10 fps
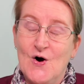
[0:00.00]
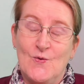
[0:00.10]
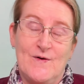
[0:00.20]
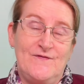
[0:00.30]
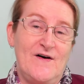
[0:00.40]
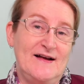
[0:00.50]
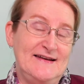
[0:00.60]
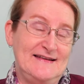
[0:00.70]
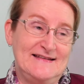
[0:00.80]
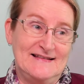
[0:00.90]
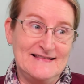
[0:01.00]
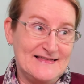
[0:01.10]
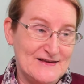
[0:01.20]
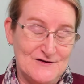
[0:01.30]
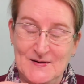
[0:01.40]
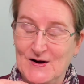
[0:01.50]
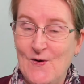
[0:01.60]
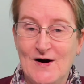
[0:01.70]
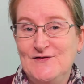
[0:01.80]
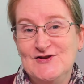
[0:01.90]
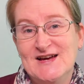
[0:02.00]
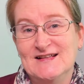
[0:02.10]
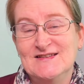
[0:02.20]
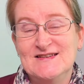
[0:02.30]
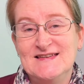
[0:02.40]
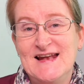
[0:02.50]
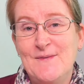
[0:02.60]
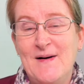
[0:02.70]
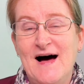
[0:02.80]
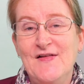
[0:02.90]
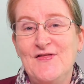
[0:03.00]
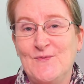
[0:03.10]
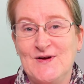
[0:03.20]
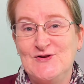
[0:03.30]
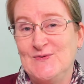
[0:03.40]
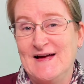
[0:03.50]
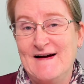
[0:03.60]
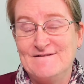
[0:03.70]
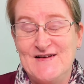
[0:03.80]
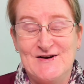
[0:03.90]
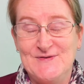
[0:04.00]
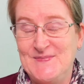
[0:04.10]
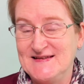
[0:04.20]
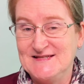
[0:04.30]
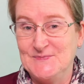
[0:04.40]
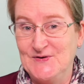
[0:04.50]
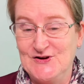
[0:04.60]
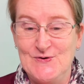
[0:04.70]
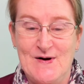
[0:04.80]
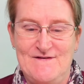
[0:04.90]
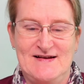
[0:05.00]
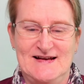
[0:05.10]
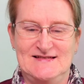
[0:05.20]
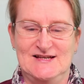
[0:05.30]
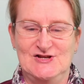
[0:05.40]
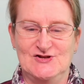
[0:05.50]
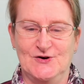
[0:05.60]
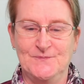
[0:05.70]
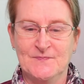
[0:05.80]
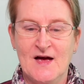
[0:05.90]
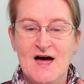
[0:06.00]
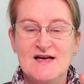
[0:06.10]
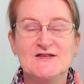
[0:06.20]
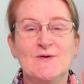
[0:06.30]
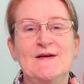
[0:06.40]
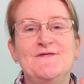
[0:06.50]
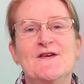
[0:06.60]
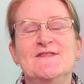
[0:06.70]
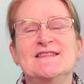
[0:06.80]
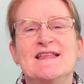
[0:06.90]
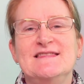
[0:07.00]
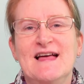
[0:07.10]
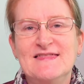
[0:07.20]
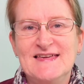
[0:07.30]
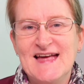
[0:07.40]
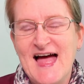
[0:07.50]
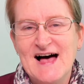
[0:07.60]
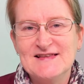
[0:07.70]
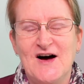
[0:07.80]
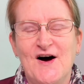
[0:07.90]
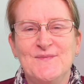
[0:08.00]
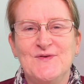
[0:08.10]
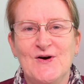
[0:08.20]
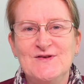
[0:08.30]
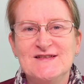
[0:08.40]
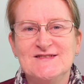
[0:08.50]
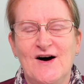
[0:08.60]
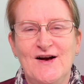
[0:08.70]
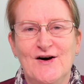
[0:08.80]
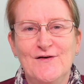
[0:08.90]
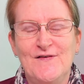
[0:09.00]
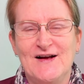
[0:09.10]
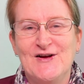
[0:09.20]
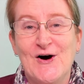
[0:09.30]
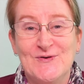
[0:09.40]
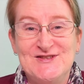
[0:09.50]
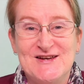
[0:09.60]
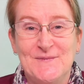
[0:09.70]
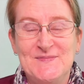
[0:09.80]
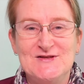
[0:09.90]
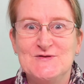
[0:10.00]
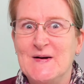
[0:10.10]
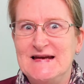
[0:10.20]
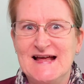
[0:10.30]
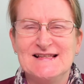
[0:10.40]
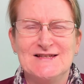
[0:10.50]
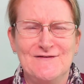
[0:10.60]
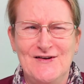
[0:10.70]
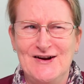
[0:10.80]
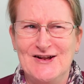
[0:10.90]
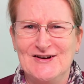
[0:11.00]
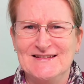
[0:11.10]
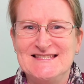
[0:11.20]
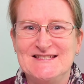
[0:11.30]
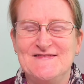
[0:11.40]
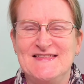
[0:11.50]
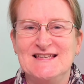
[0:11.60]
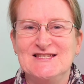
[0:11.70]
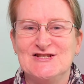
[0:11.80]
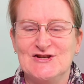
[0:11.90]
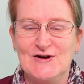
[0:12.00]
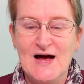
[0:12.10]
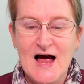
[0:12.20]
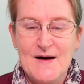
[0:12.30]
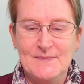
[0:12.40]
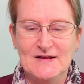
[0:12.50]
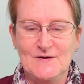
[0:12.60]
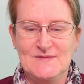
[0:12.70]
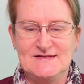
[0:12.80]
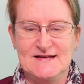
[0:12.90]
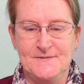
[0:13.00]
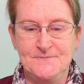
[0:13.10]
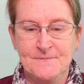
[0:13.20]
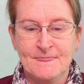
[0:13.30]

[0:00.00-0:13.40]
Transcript: We're finding there's been quite a few challenges in our path, and we are doing our very best to bring you a fantastic show. So if there is nothing else, I'm going to sign off and go and jump into my next very long list of things to do. But like we said,